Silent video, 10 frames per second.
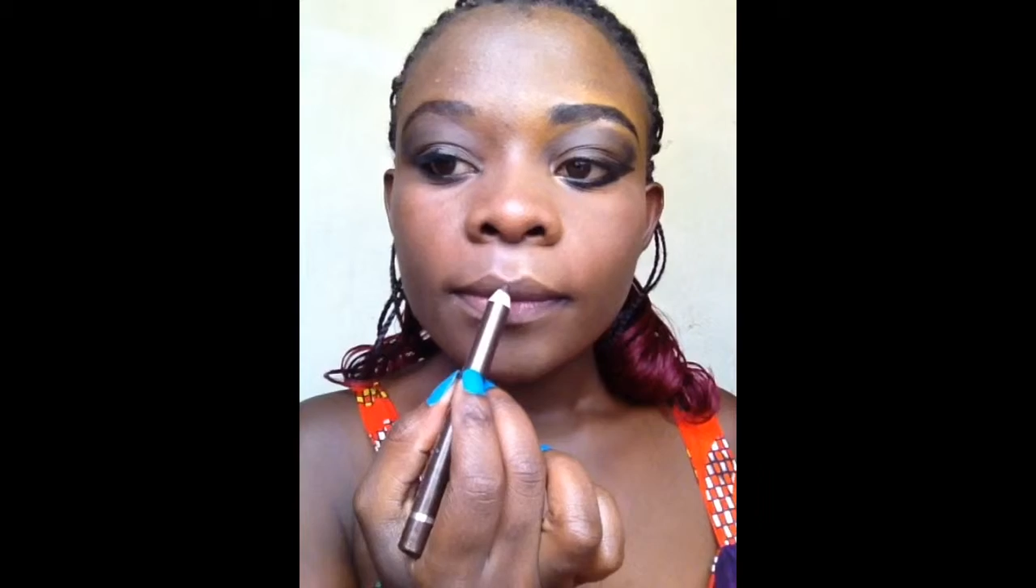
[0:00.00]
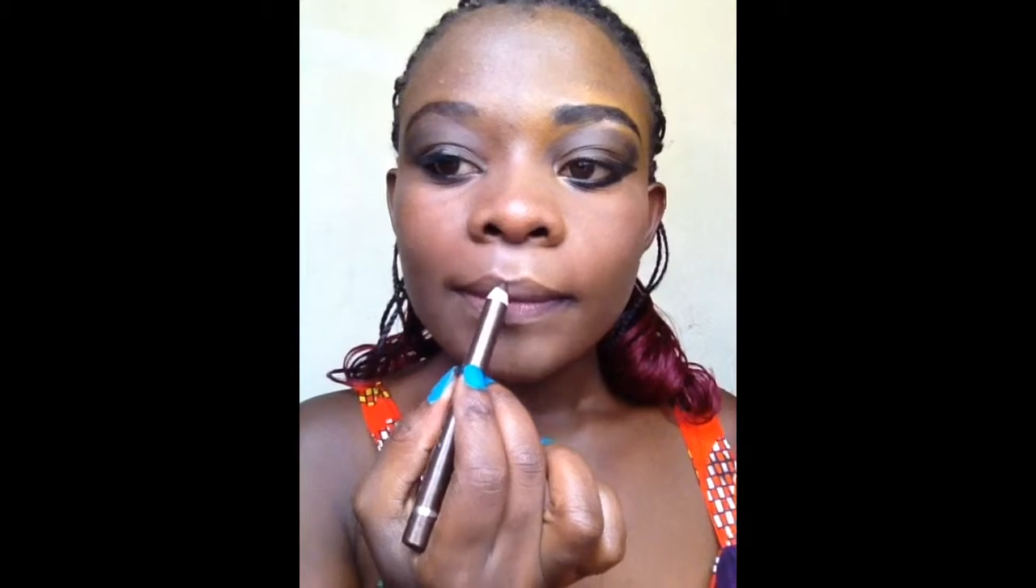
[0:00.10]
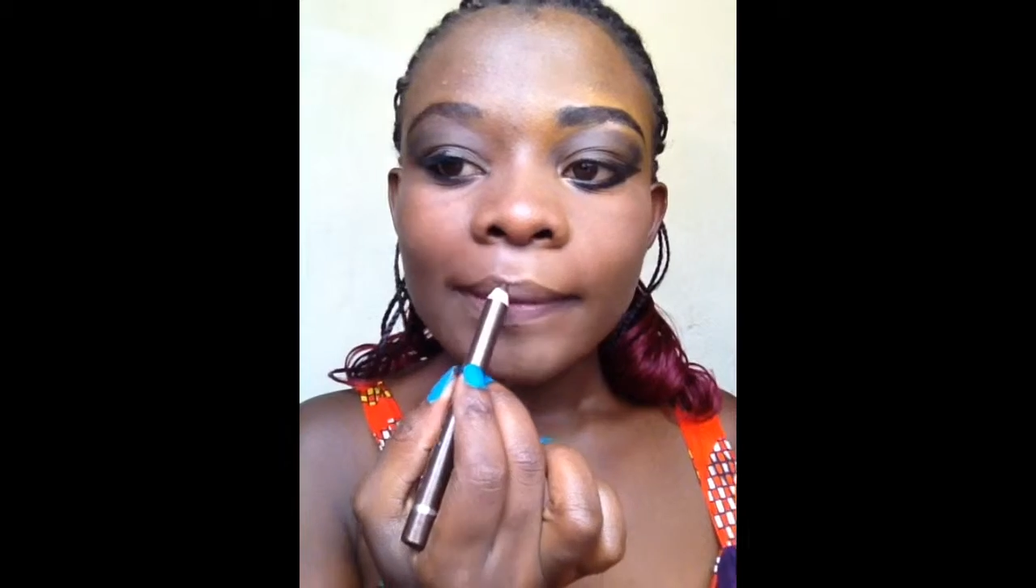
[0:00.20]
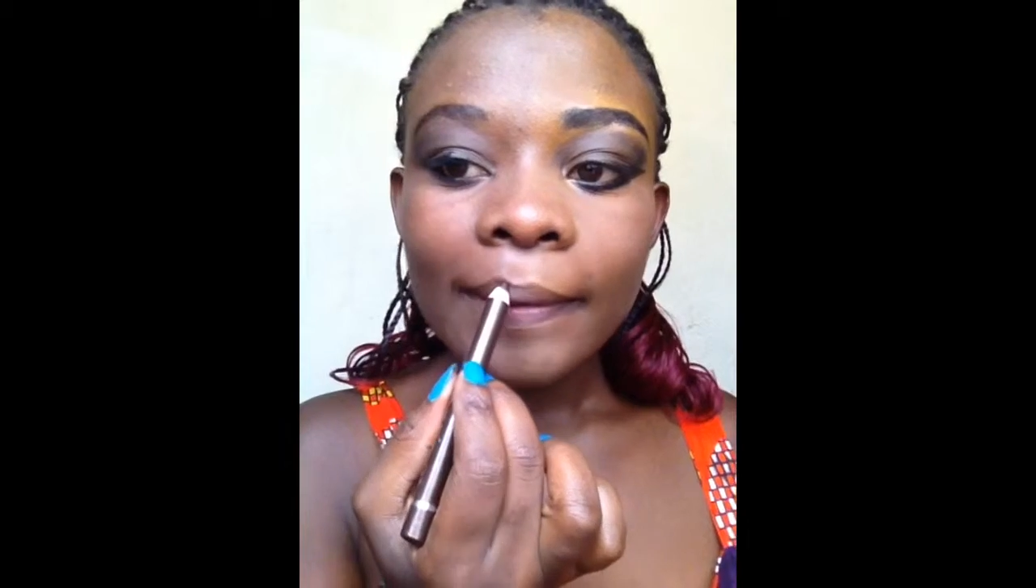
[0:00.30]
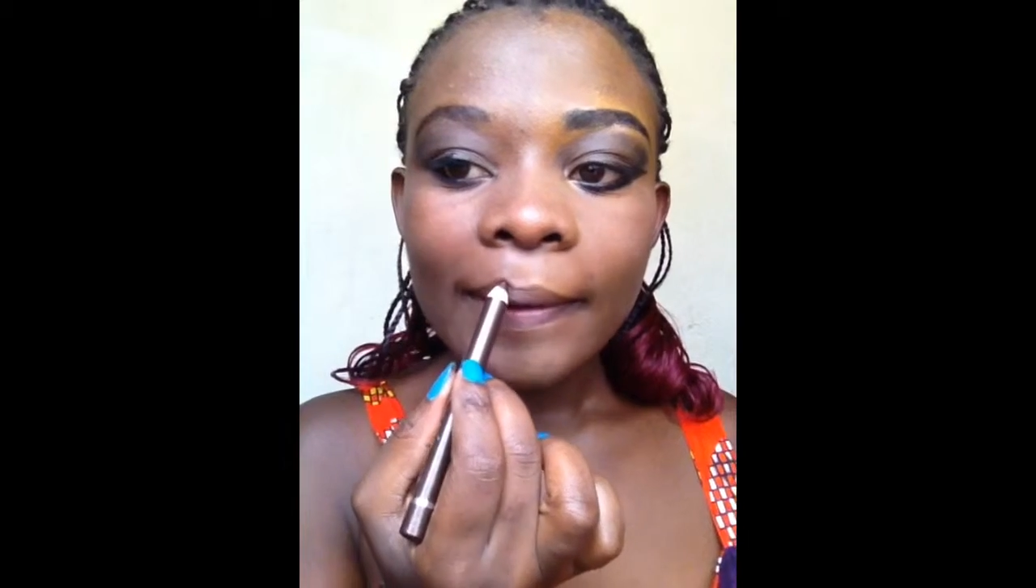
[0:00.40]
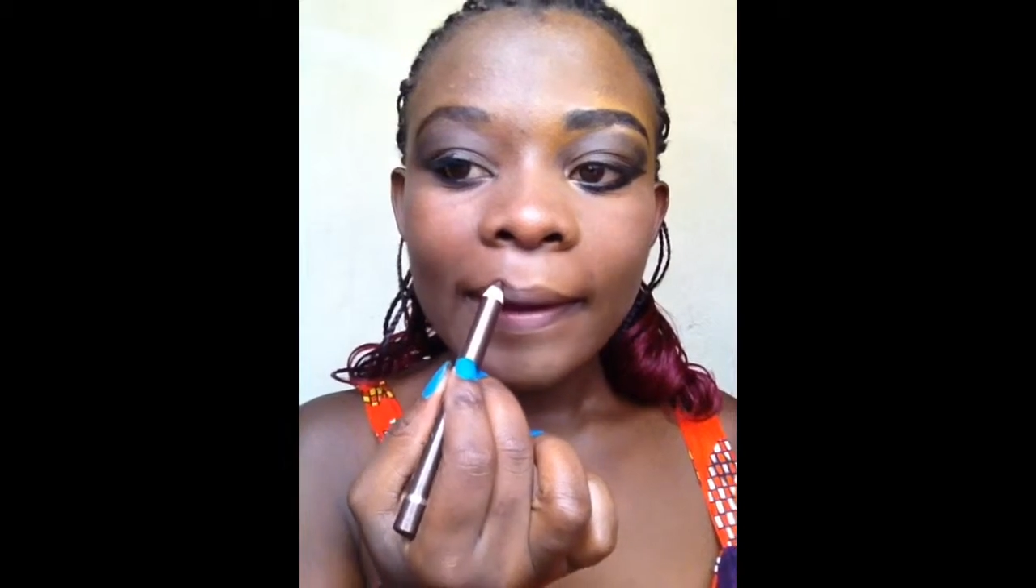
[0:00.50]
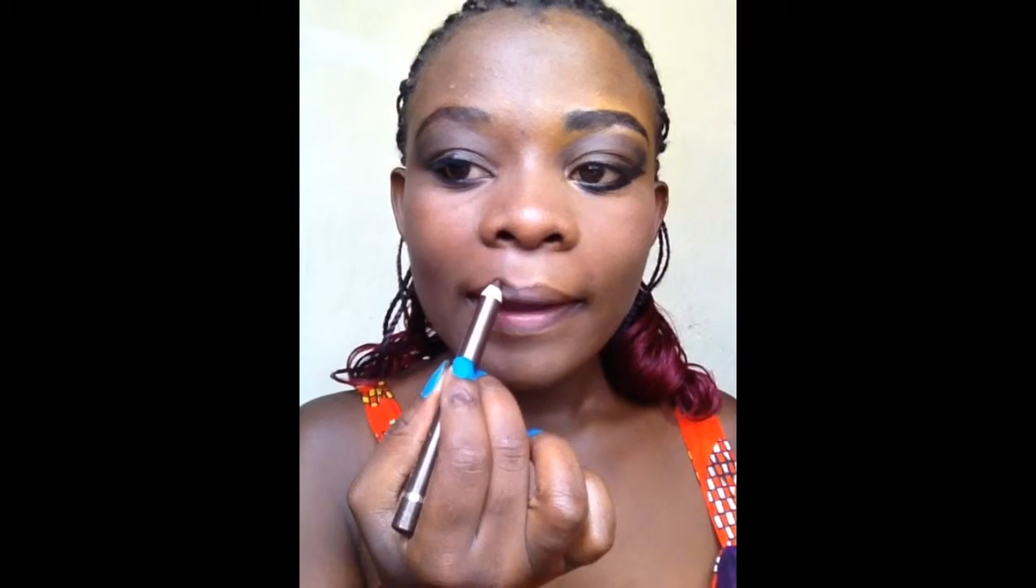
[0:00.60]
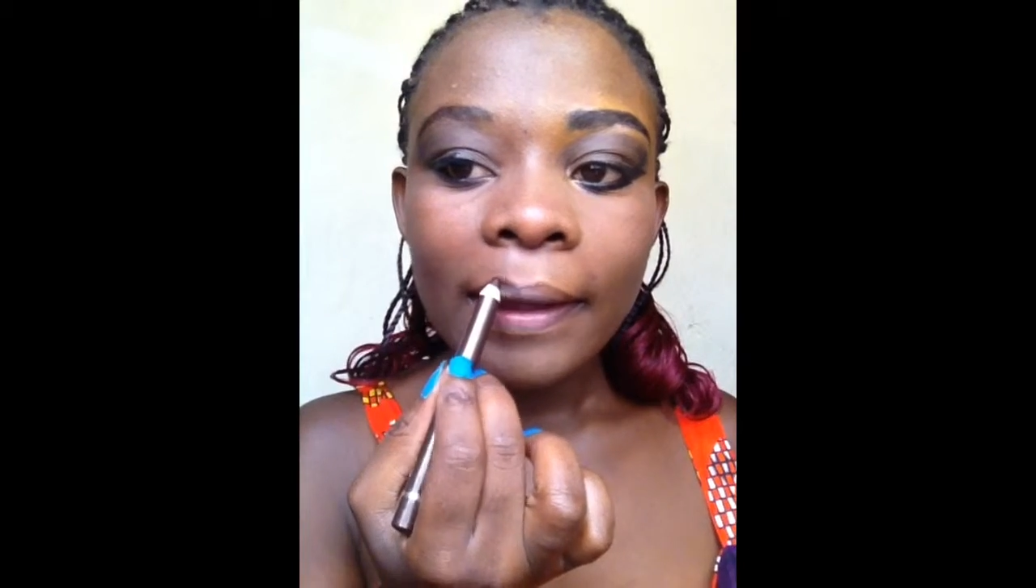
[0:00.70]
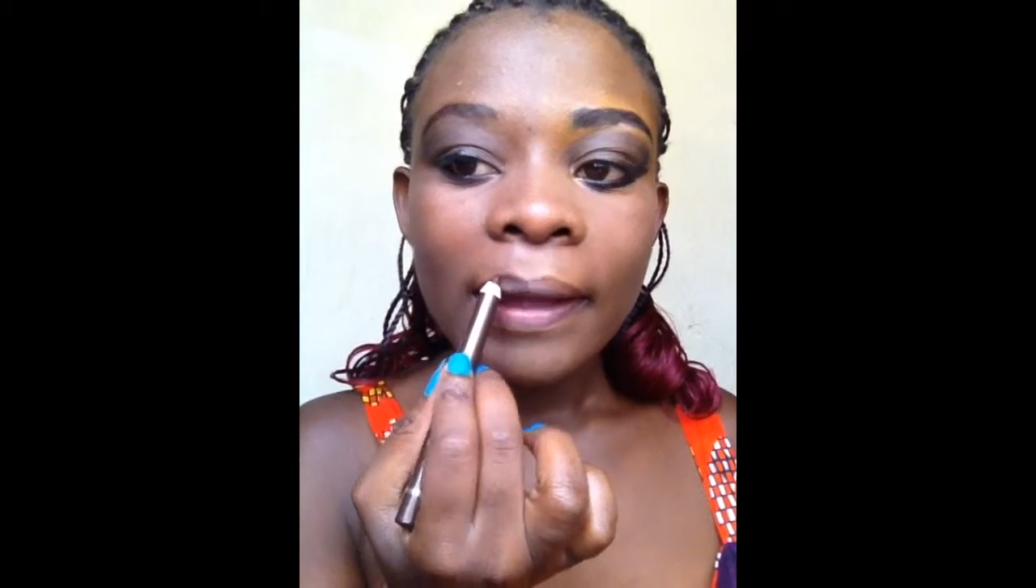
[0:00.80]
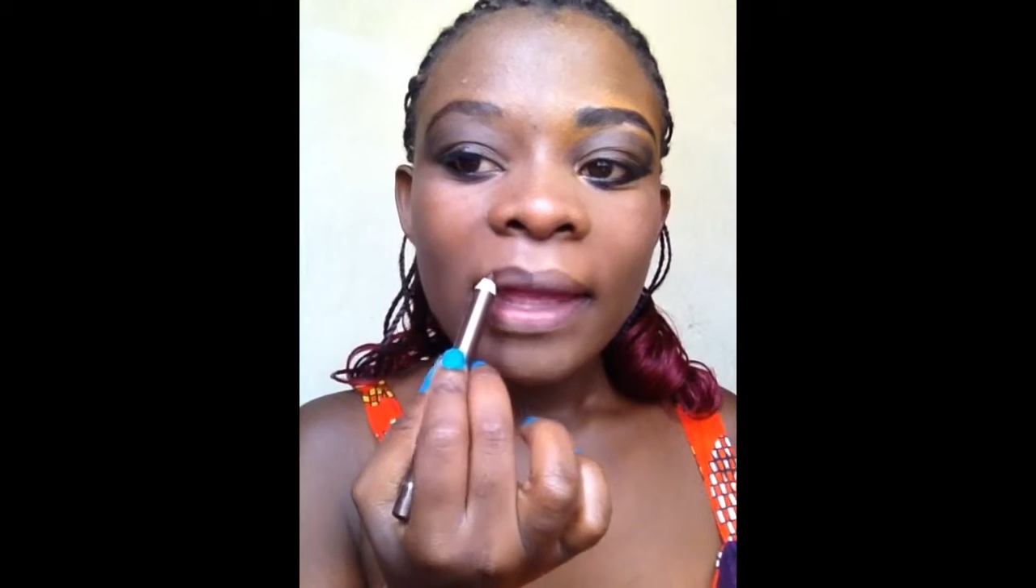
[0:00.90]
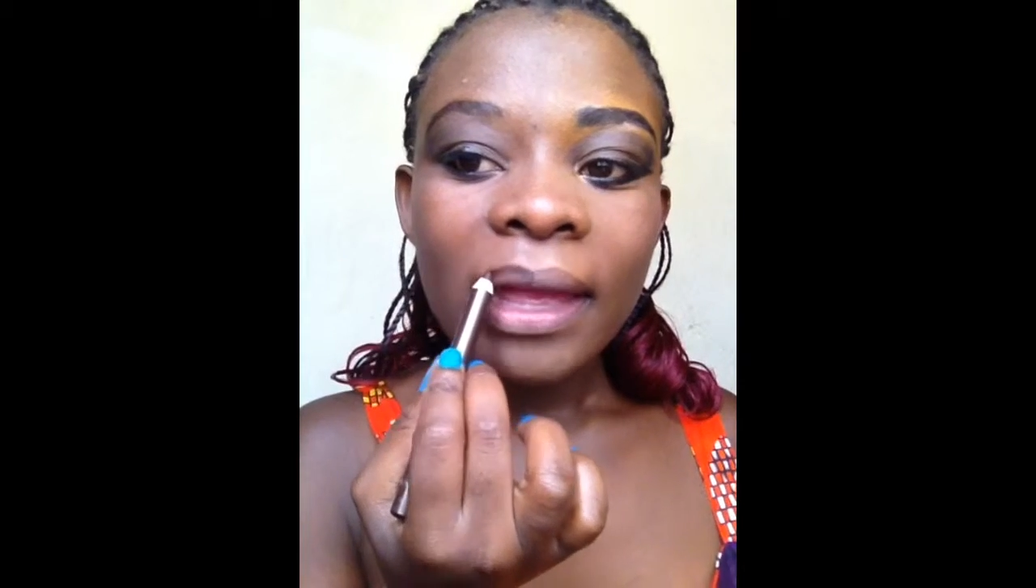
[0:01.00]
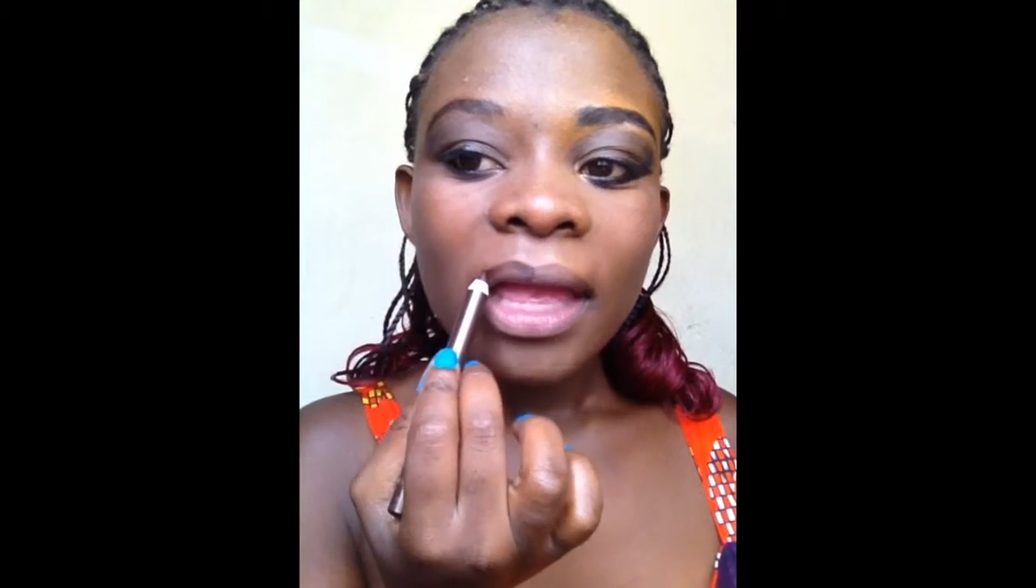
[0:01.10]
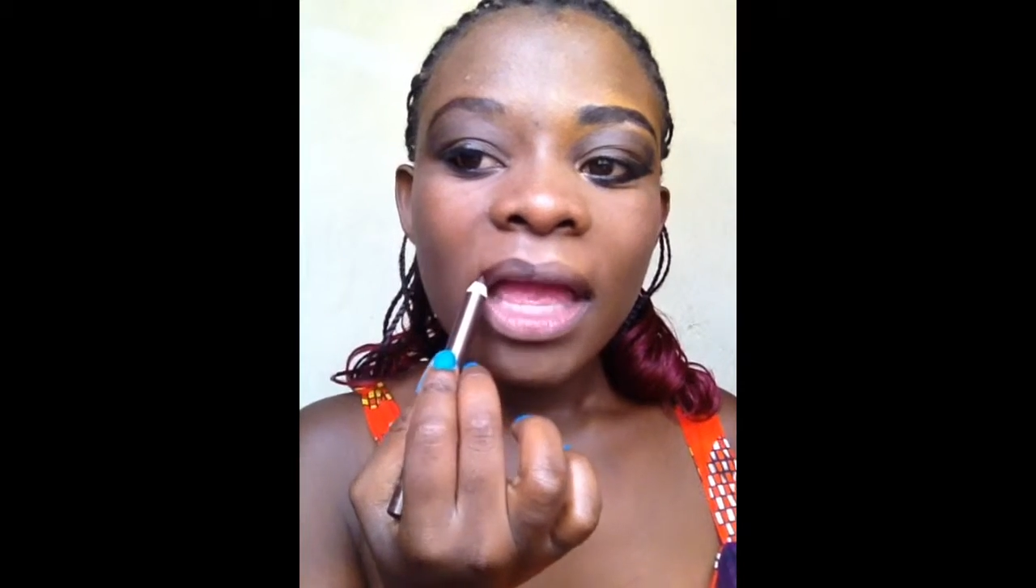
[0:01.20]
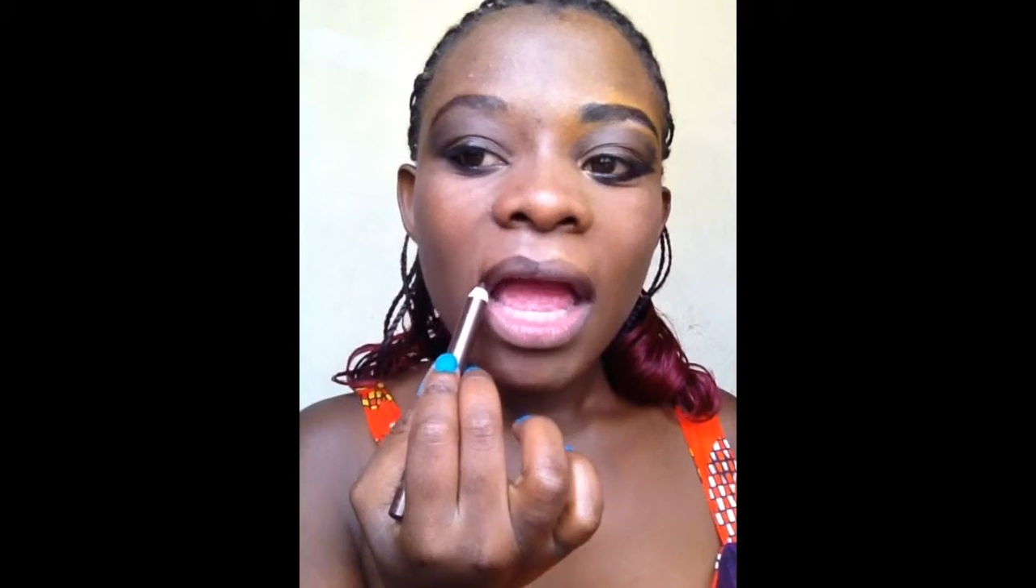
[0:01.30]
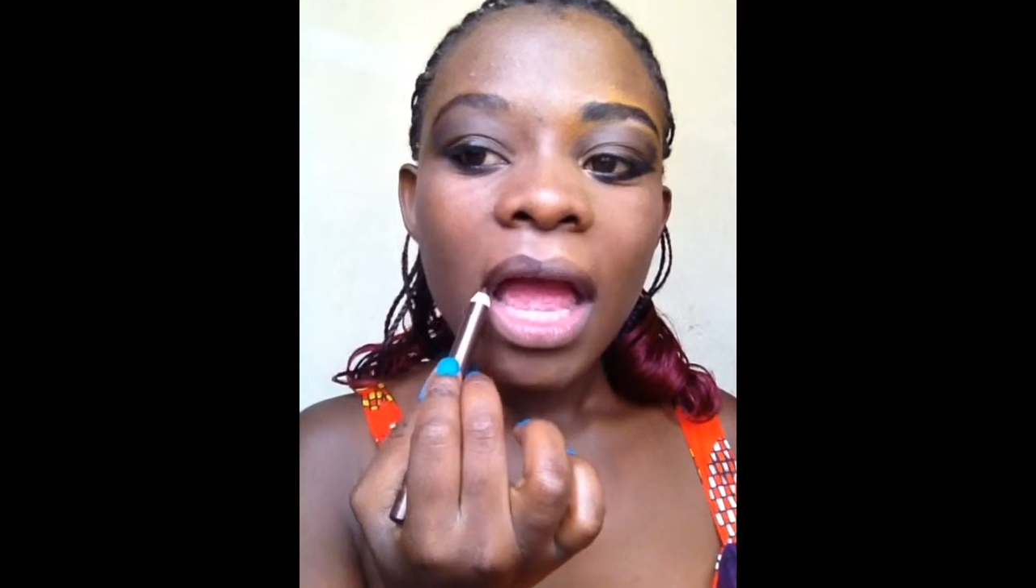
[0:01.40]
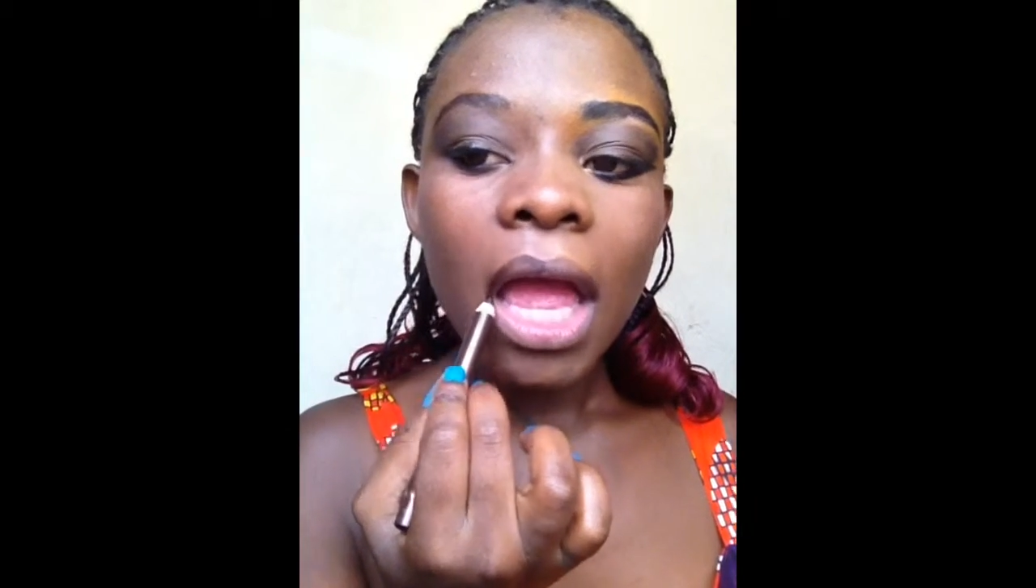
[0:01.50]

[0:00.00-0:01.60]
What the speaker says: face, so I'm lining